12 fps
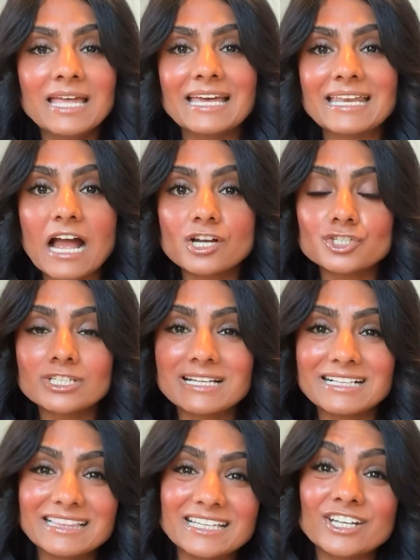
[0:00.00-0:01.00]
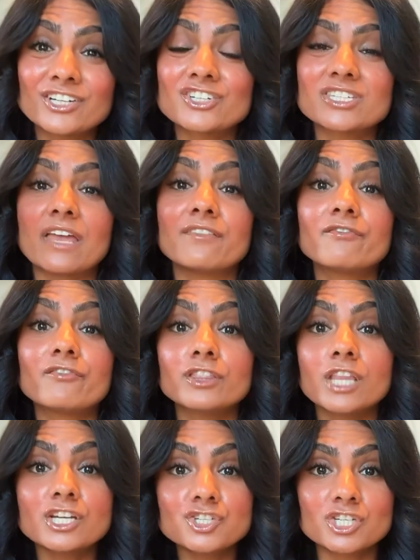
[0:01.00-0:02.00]
it actually clears and
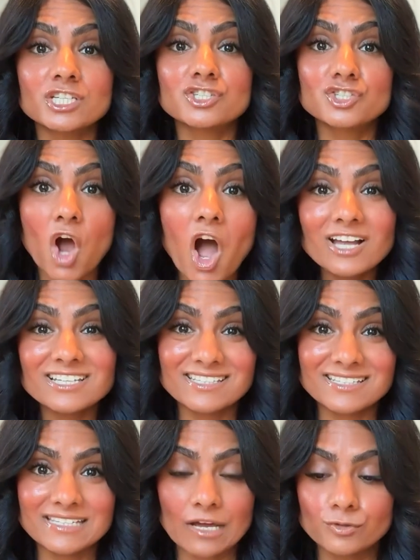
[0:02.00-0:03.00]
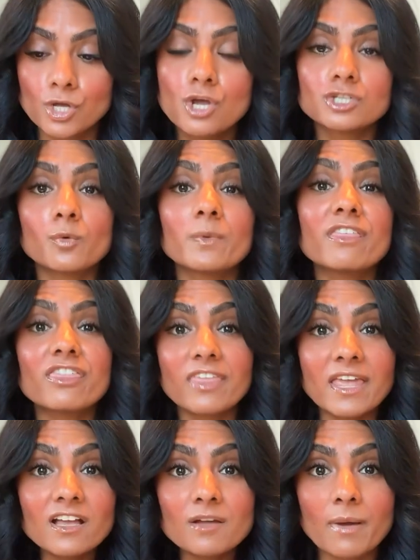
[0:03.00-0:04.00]
flushes toxins out. So when we
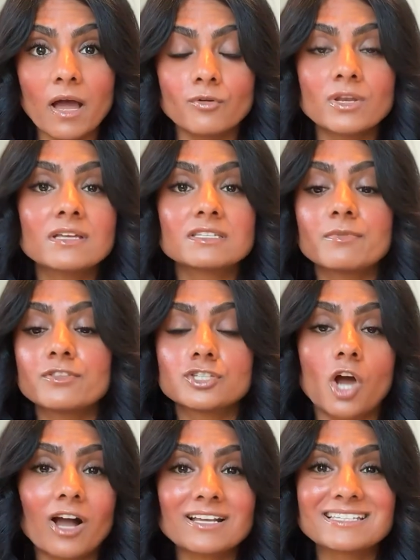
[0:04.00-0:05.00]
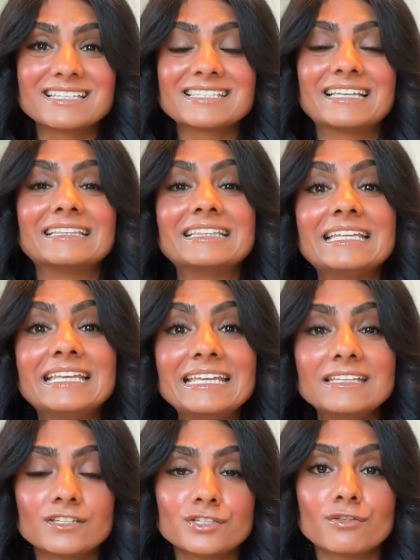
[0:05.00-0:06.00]
think about some of the toxins that
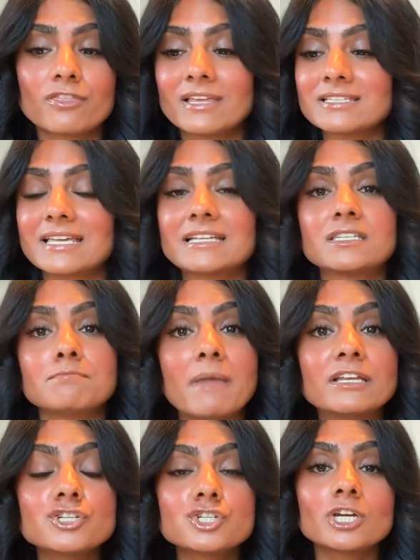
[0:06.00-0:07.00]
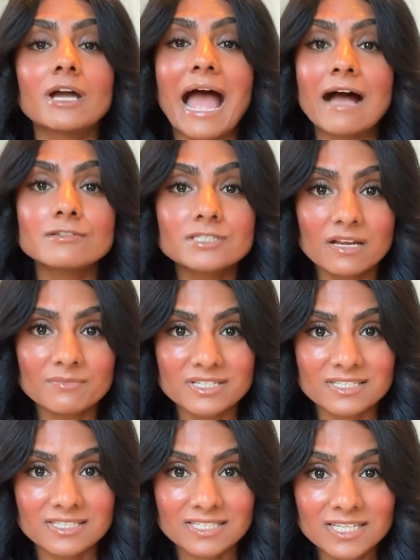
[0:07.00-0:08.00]
lead to things like dementia, Alzheimer's
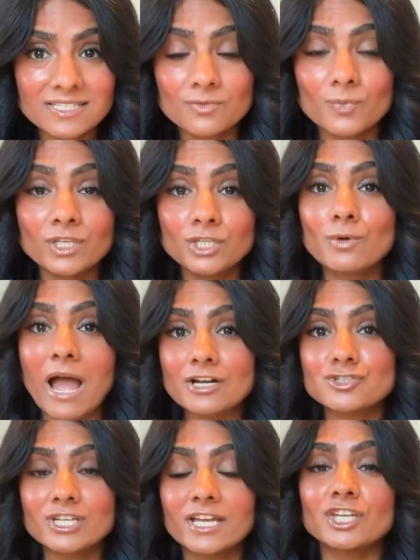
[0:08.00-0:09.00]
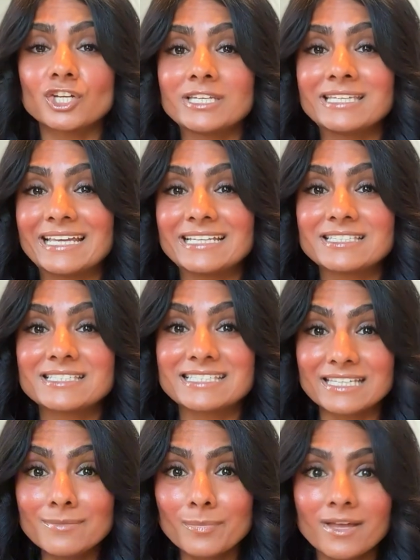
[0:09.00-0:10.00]
disease, when you actually get a good night's
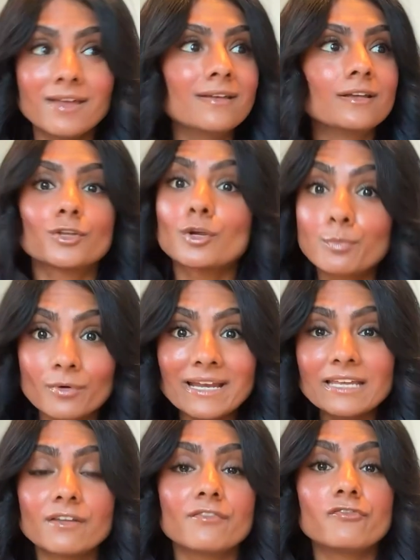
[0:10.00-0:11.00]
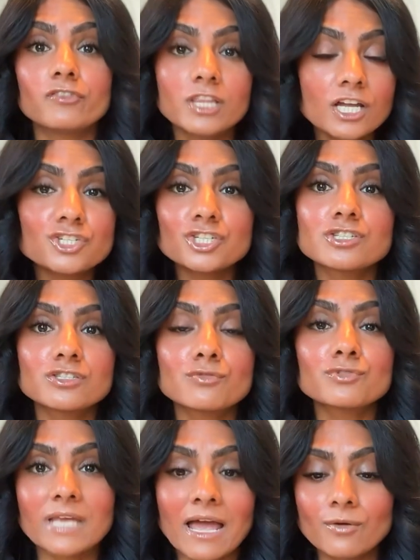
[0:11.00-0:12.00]
sleep, your brain flushes
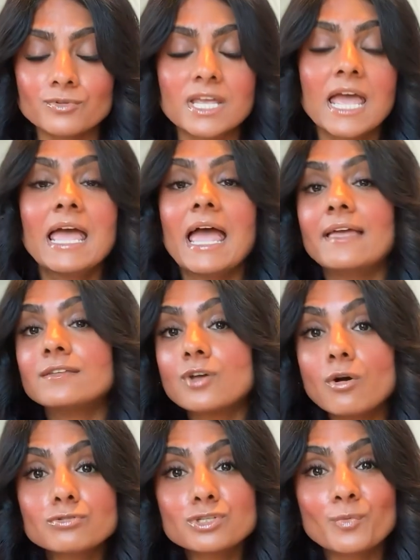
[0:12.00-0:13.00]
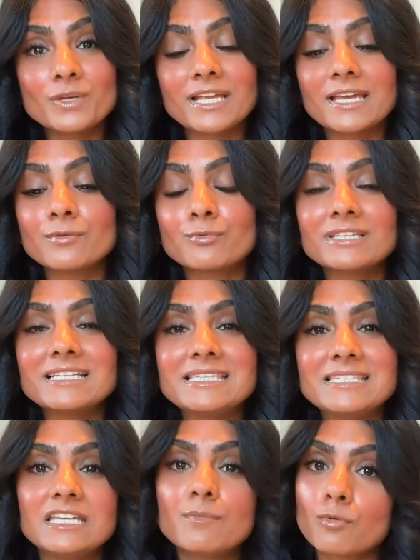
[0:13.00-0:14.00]
those out. And also, when you get a really
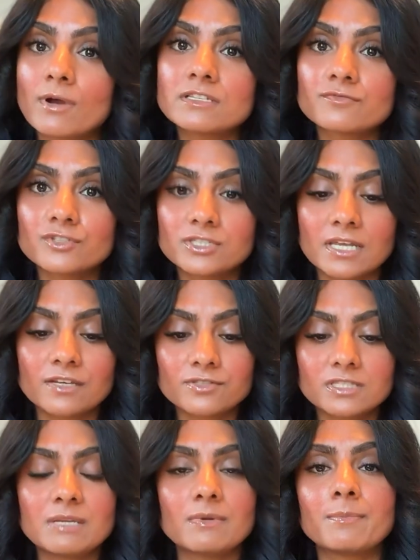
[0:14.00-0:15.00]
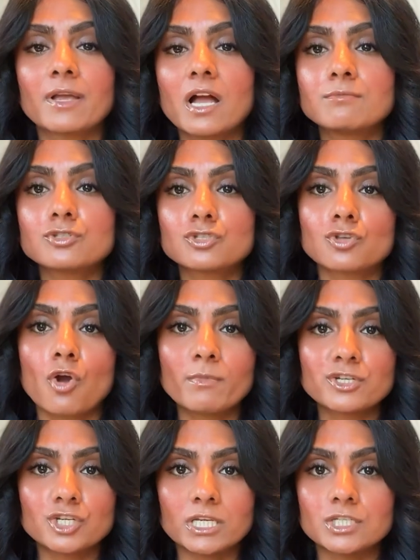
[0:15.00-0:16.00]
deep, restful state of sleep, it becomes so
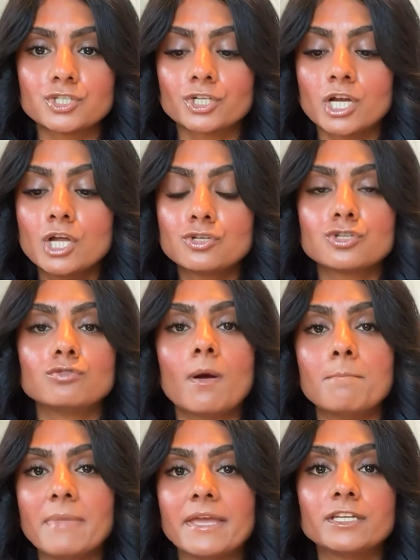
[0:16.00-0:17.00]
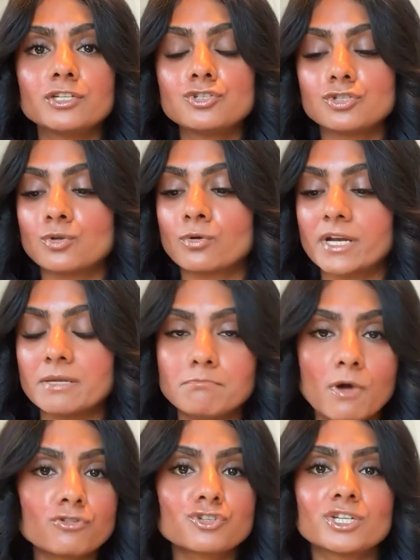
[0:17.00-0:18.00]
much easier to manage your
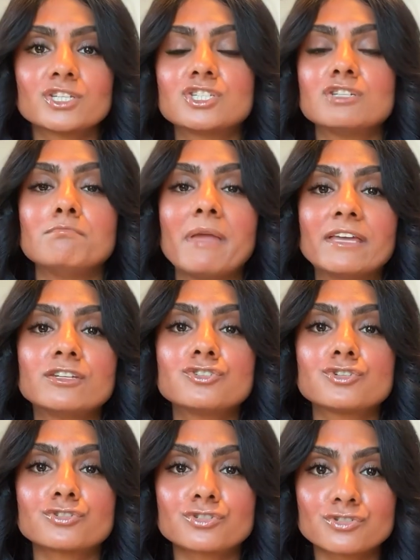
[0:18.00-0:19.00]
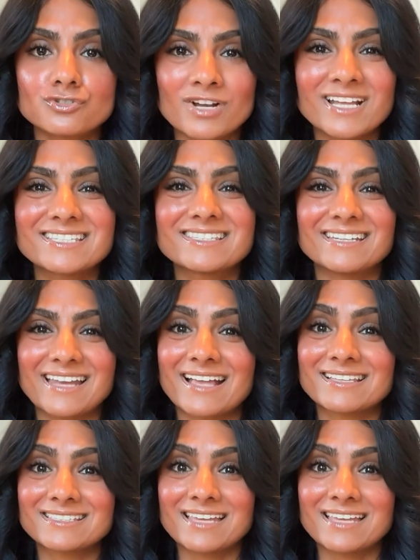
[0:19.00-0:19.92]
emotions, to manage your stress the next